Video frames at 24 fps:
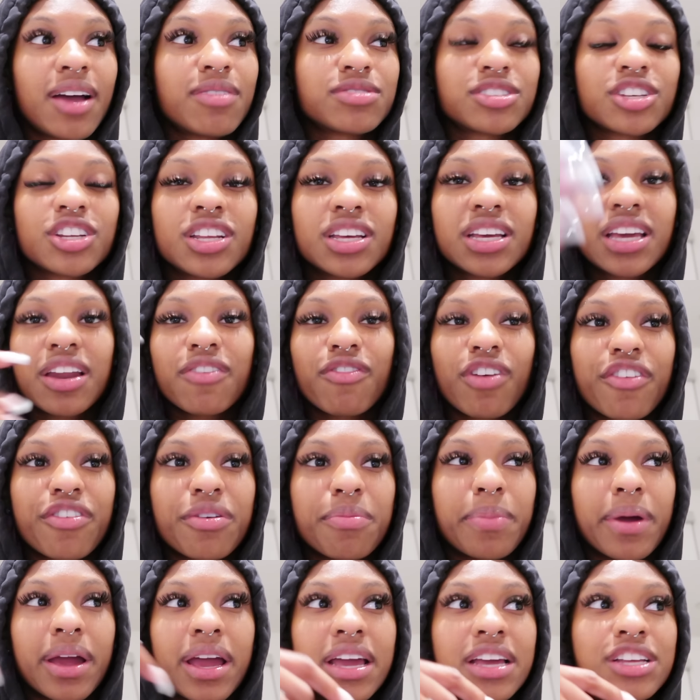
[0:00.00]
Yeah, I was literally getting ready
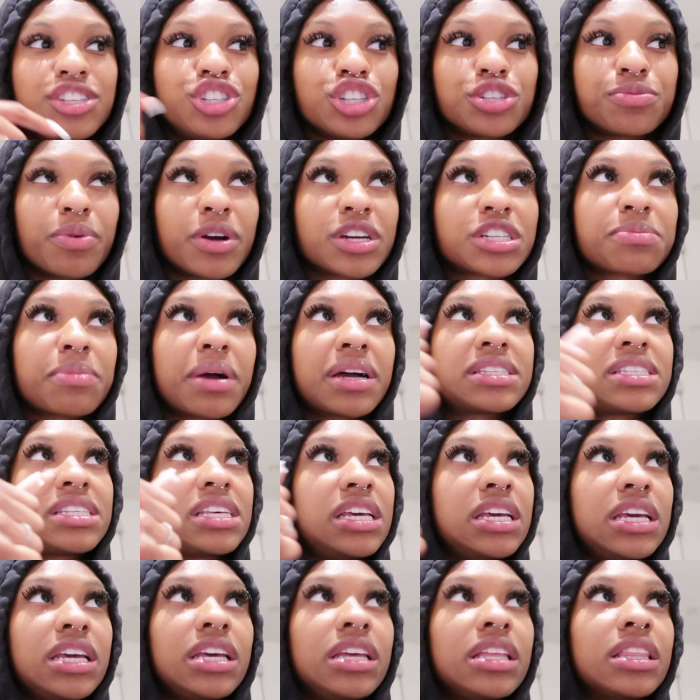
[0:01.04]
for bed, just brushed my
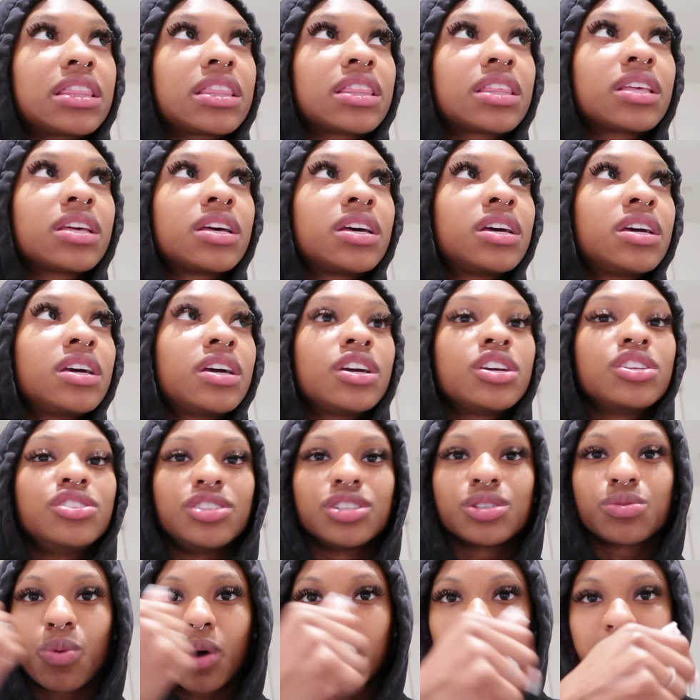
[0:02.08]
teeth,
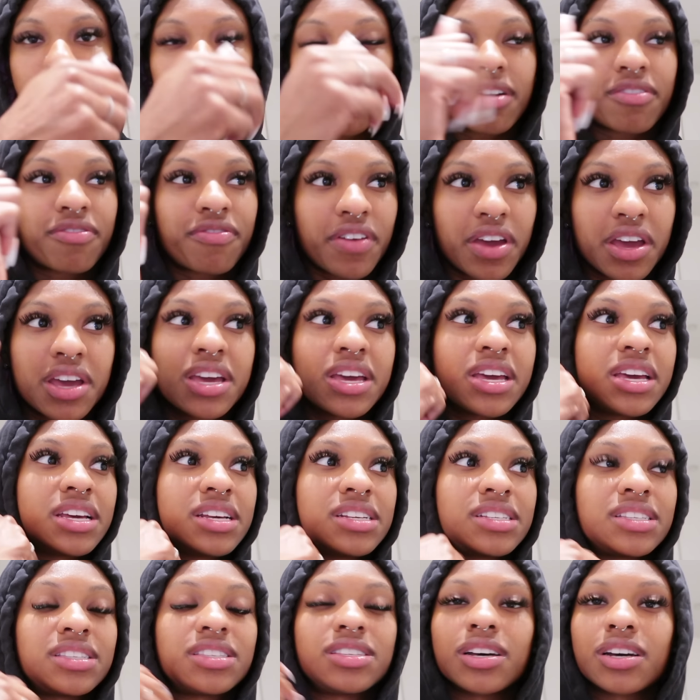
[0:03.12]
just washed my
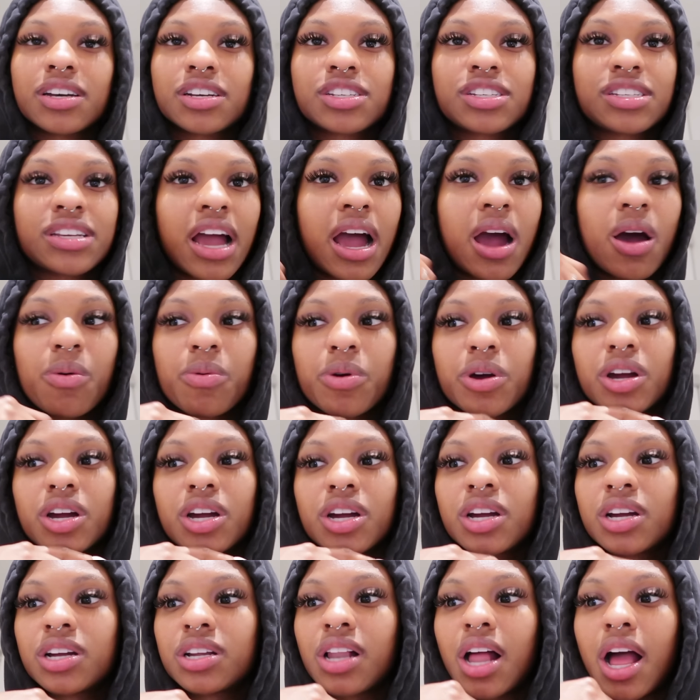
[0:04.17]
face, took a
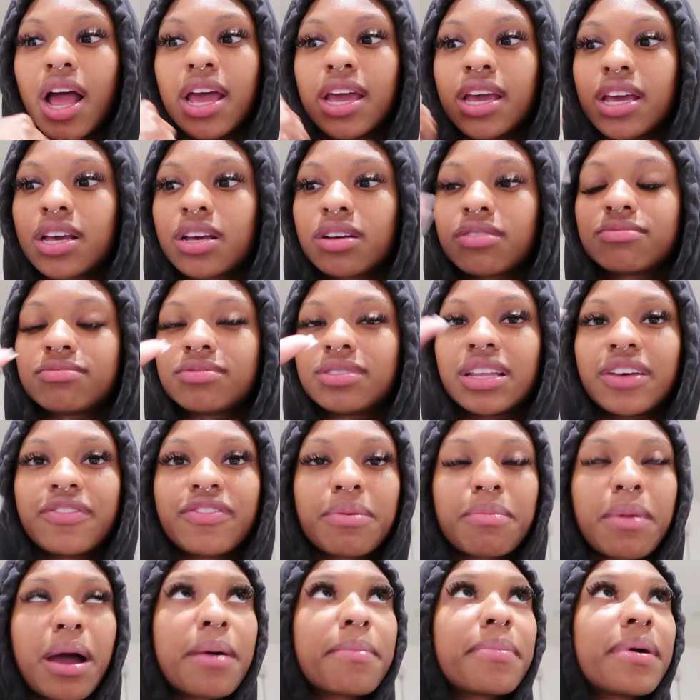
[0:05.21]
shower, like,
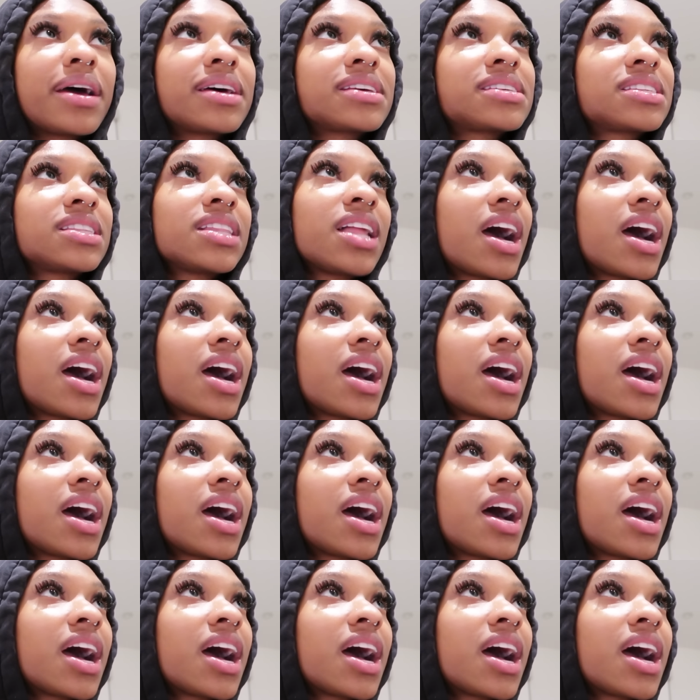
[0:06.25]
living my best